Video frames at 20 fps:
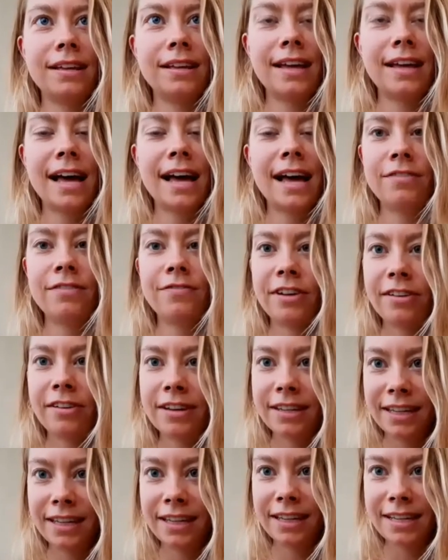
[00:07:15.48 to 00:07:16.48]
At the
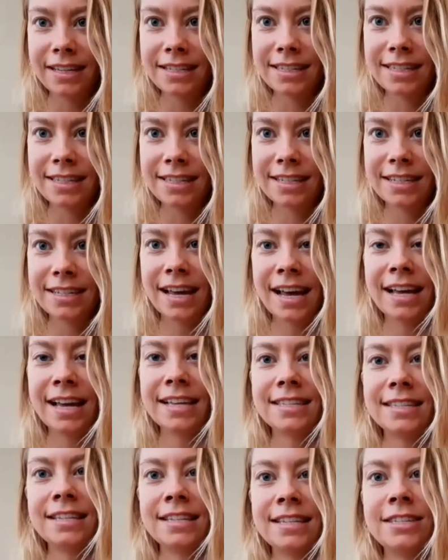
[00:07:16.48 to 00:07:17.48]
very least,
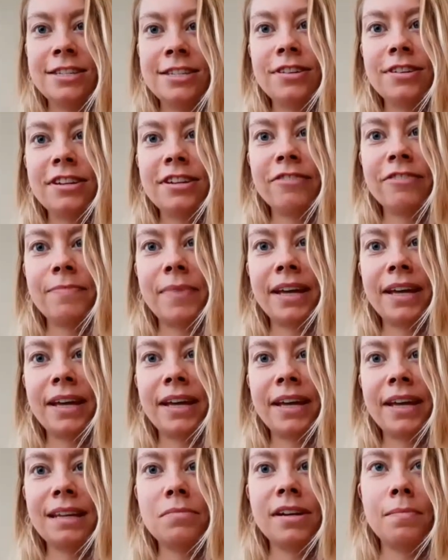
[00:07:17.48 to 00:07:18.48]
as a student of my
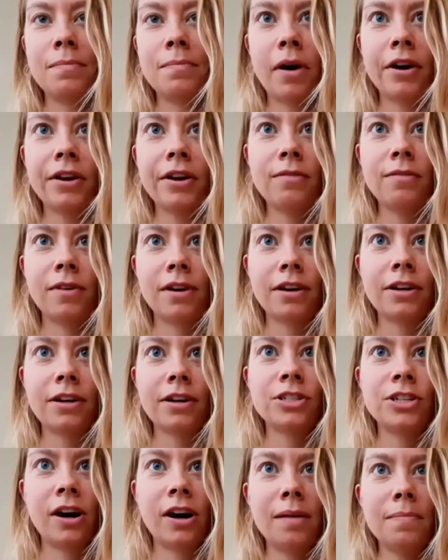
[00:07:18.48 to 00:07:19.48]
Liberated Body
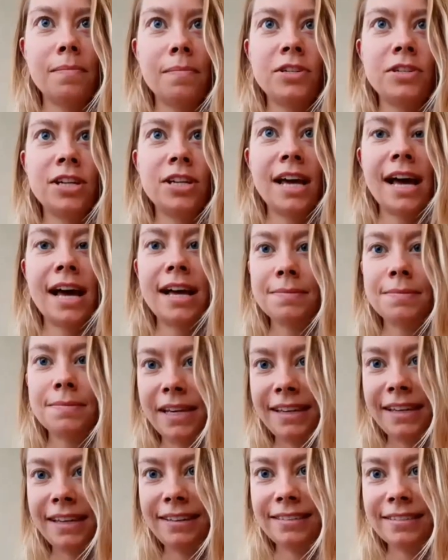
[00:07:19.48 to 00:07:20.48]
workshop, she has
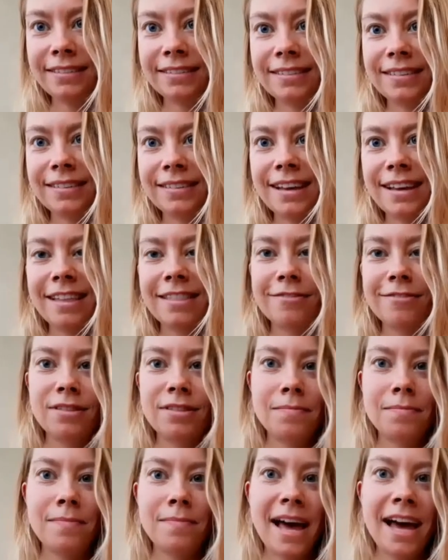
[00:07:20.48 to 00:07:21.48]
me through
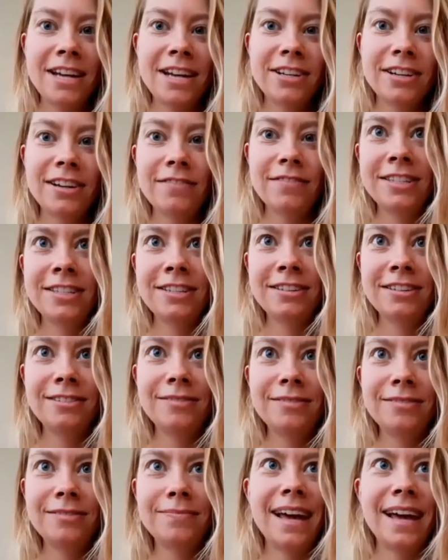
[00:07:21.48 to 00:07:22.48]
the magic of
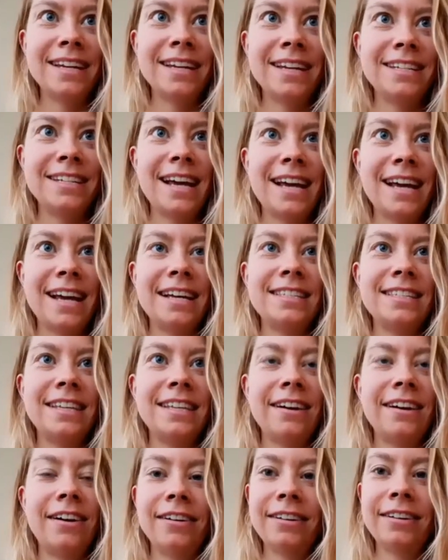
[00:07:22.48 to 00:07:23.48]
Zoom, and she has
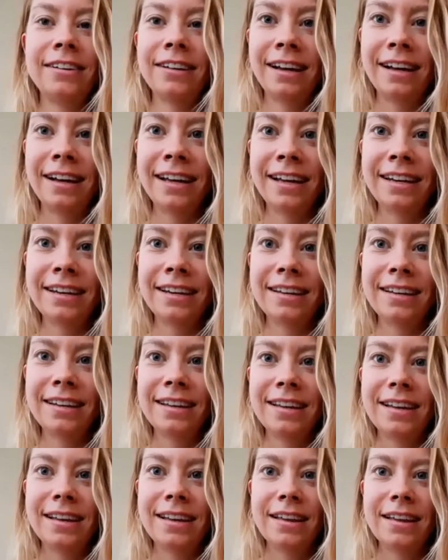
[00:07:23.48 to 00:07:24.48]
the online
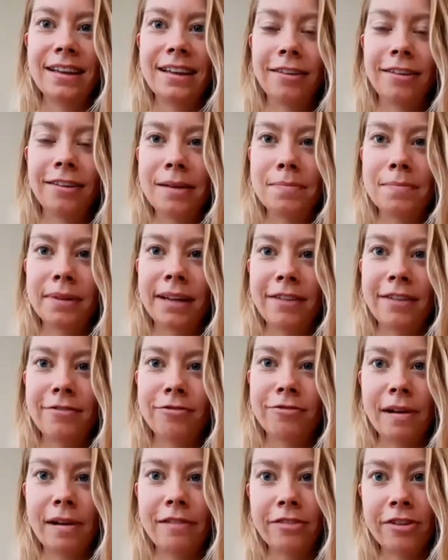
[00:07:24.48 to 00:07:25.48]
learning
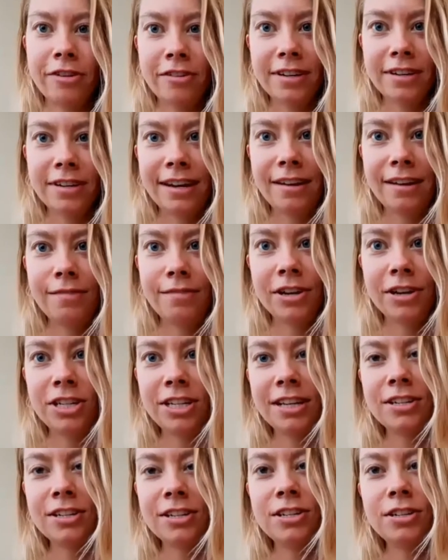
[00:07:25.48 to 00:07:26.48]
platform I've created where she
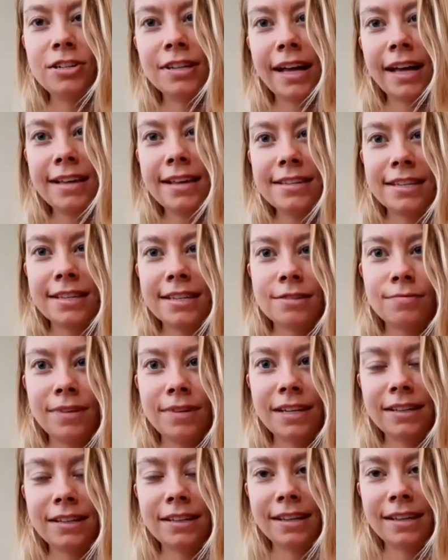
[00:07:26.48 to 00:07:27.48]
can do classes
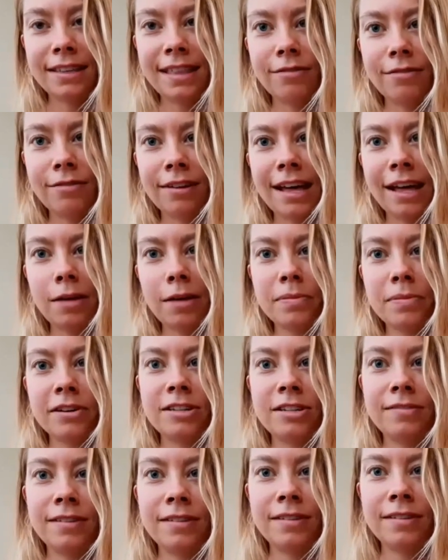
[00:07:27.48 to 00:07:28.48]
weekly that will help her
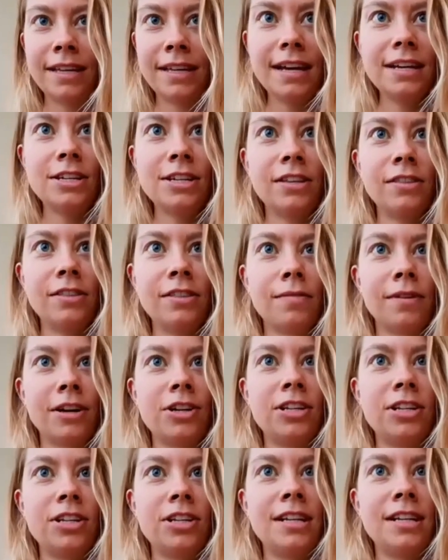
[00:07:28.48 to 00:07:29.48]
to engage in the work
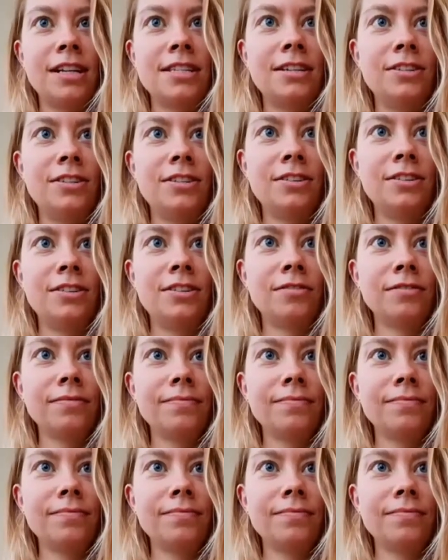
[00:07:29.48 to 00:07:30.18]
she needs to do.